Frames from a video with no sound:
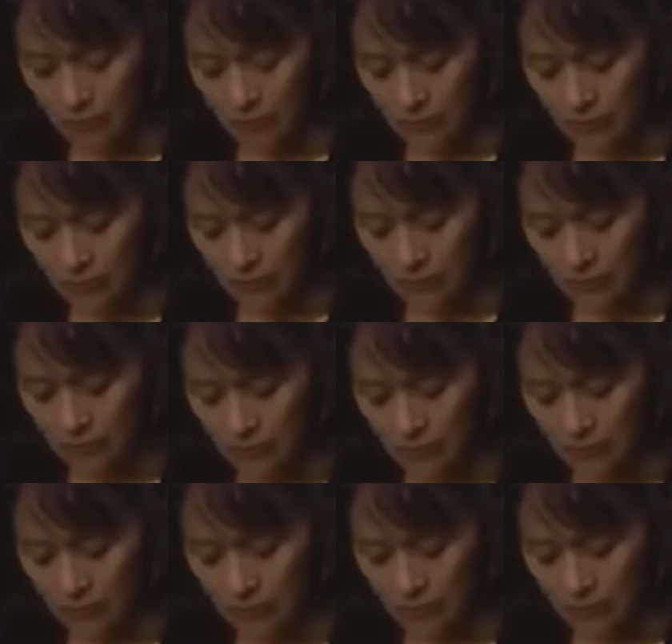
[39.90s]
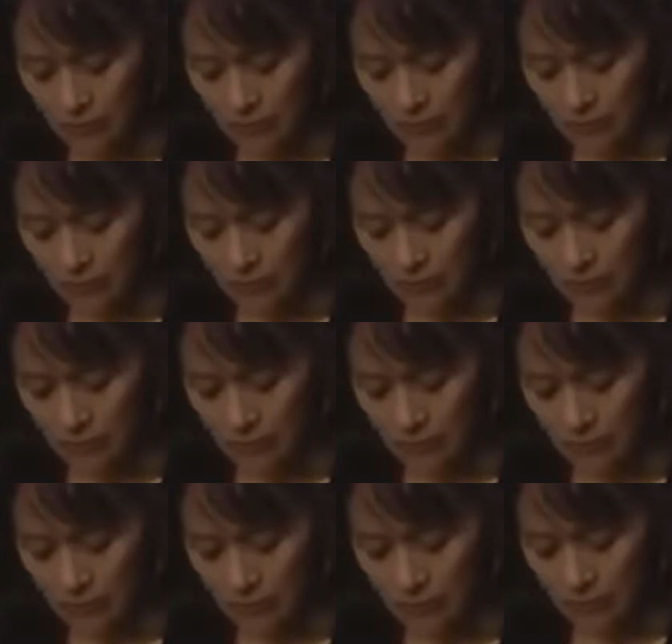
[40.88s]

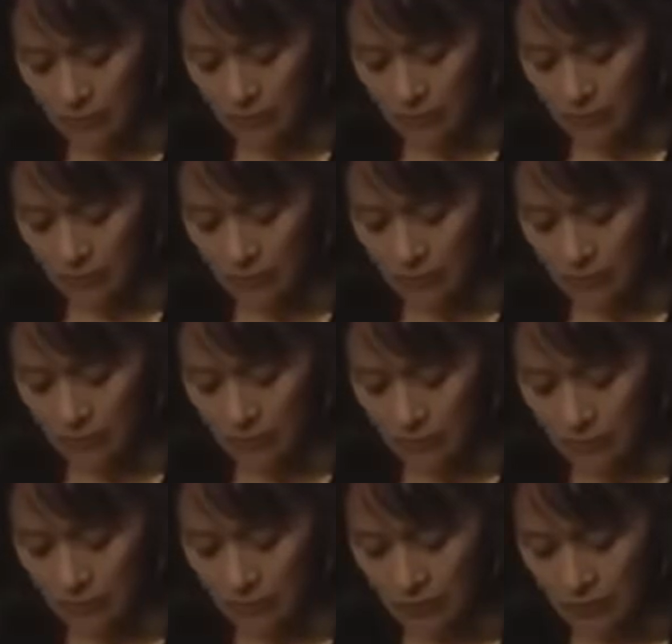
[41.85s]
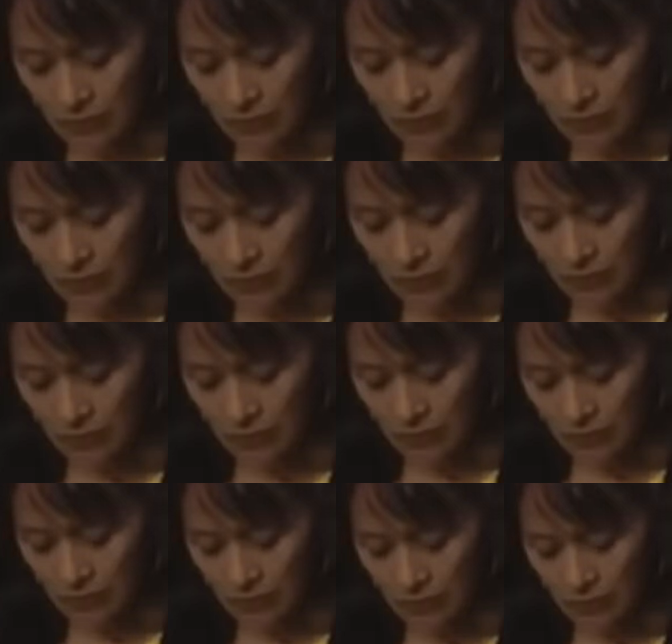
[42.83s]

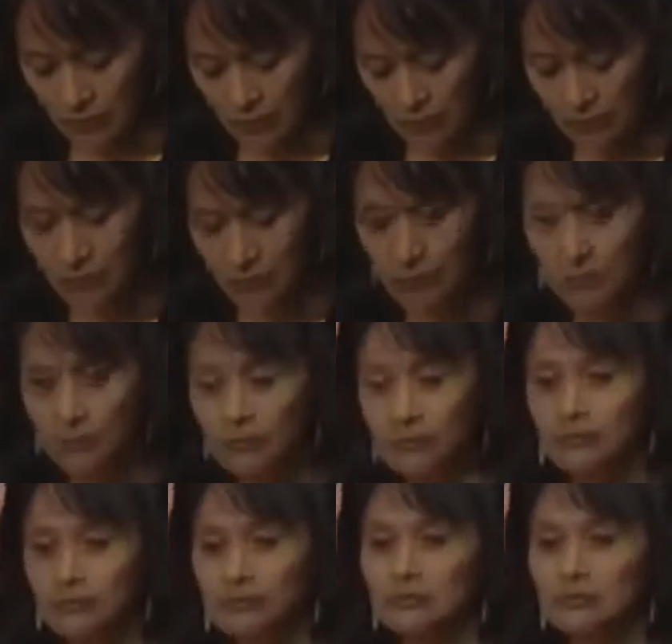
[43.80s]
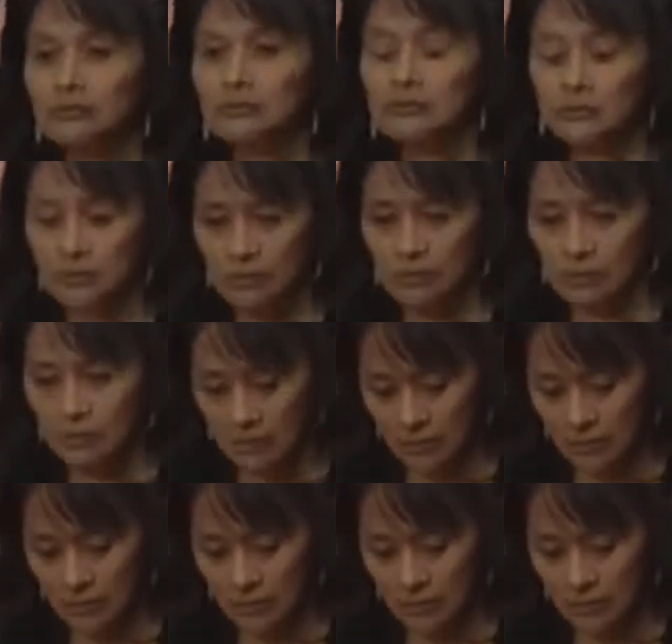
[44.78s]
This person isn't speaking.